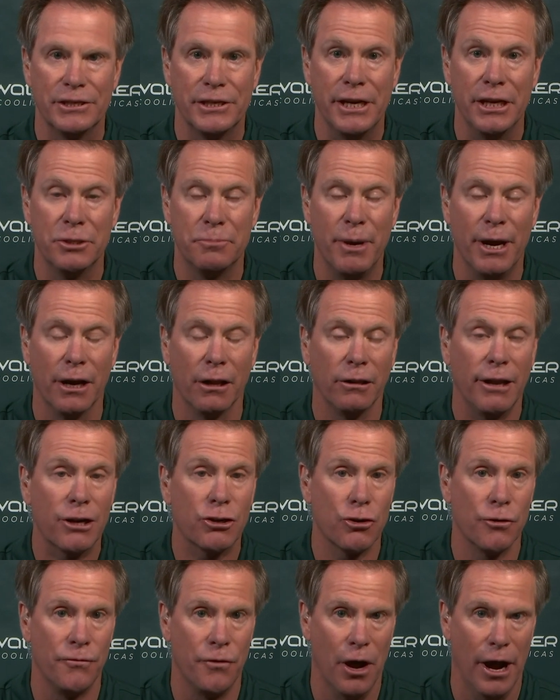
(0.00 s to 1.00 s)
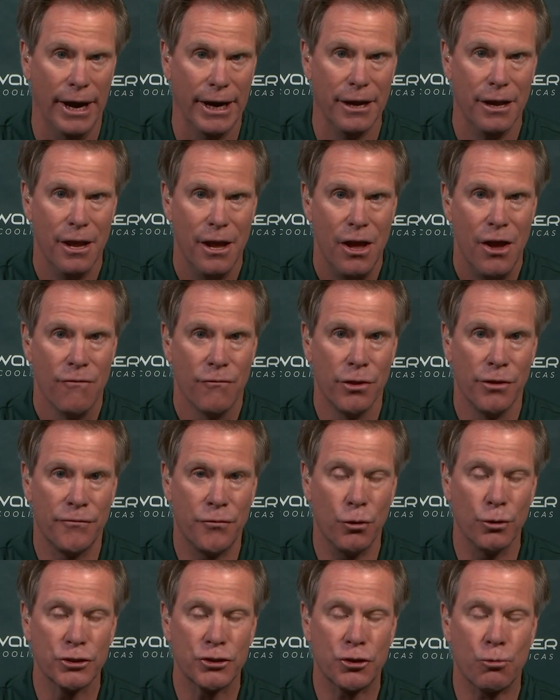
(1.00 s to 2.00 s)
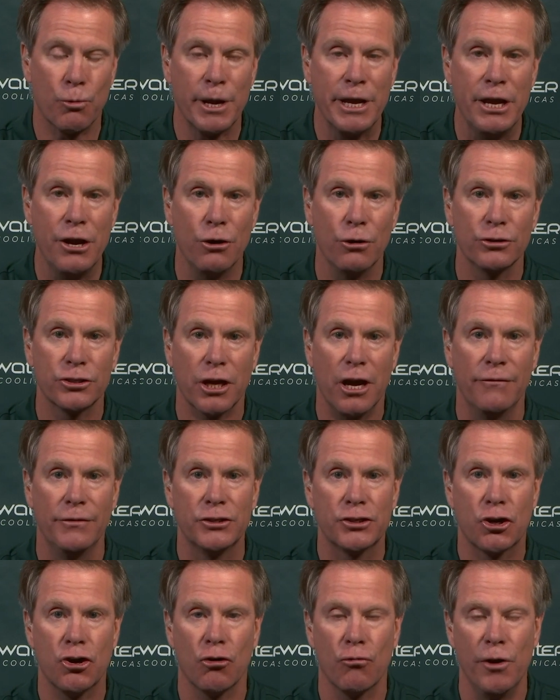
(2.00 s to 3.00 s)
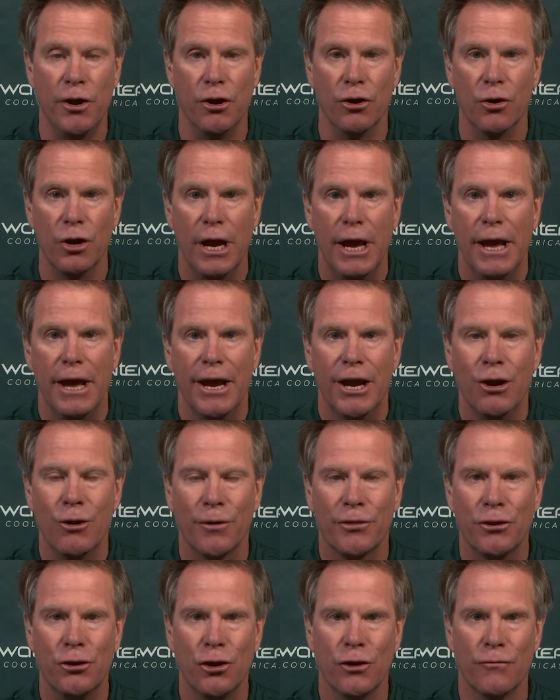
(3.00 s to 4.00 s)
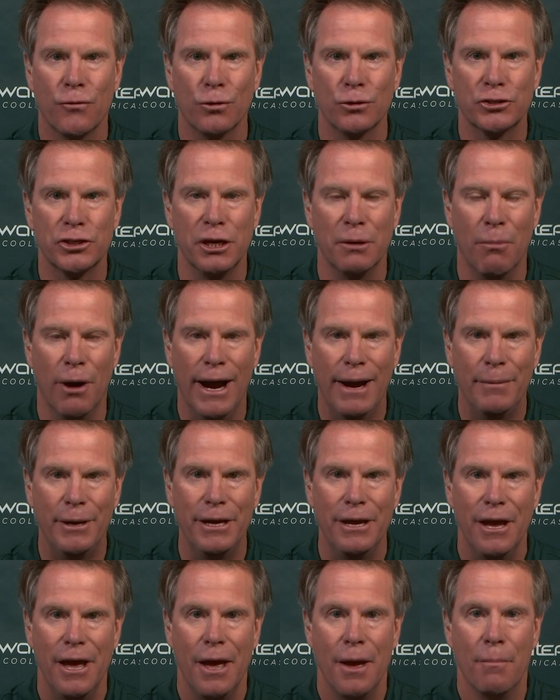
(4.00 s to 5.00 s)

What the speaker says: He's been electrifying for the first 3 years of his career here at the University of Miami.